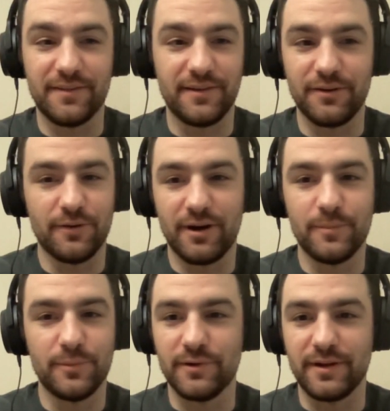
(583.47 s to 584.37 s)
they're
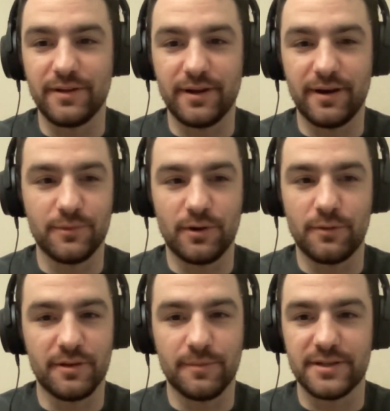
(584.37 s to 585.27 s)
incredible. And getting to work
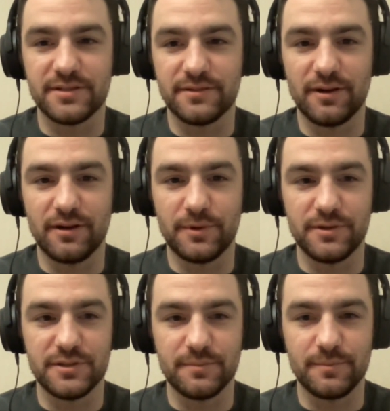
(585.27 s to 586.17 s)
with the best
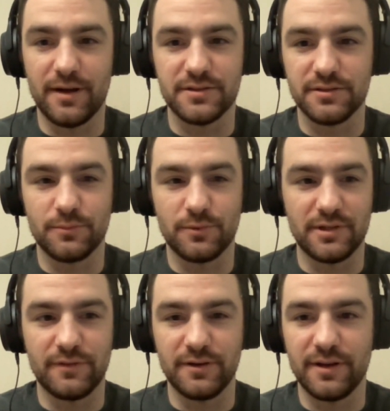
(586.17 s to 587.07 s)
developers and minds in the world
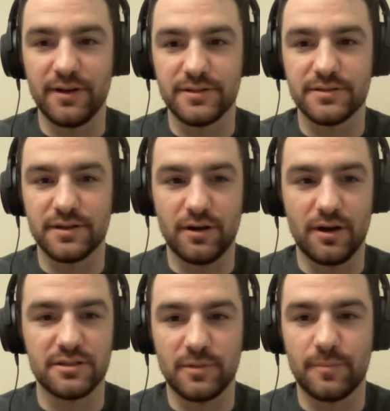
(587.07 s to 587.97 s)
every day is an
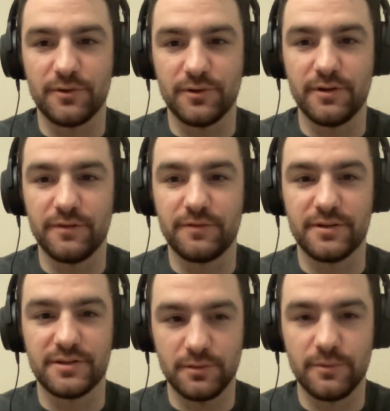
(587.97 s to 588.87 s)
awesome opportunity for
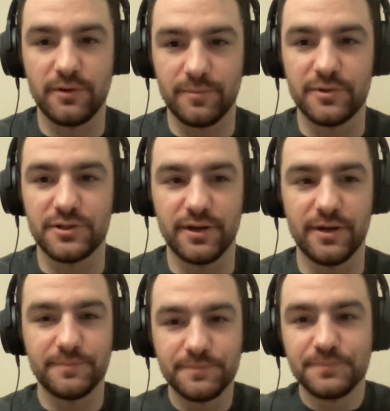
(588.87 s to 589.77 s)
us that we really appreciate. Both